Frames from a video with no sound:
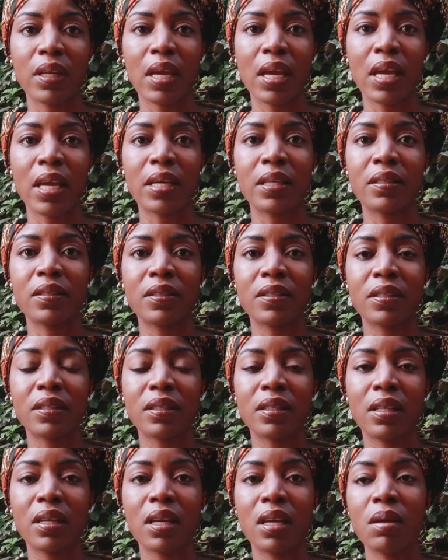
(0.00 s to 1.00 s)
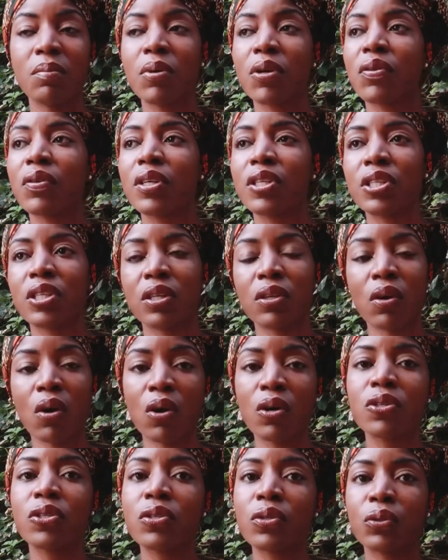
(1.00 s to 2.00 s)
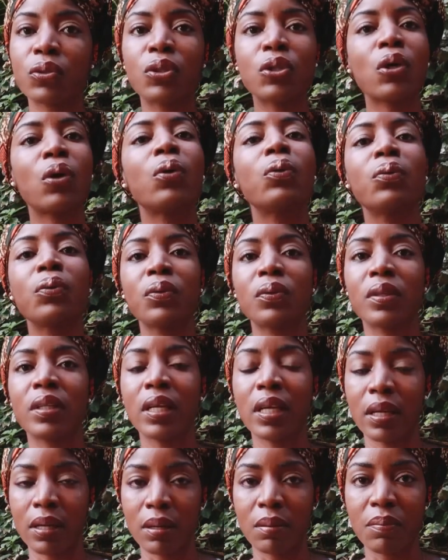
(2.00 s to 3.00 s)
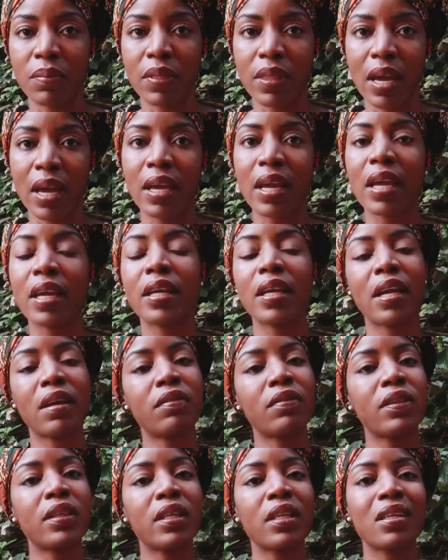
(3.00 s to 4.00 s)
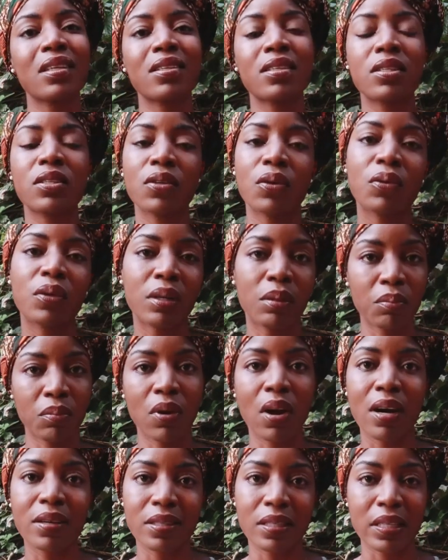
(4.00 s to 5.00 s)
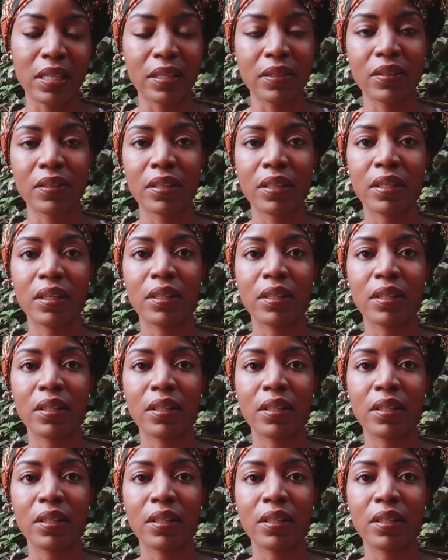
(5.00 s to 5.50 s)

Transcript: and immigration also told him that, hey, everything is still in process.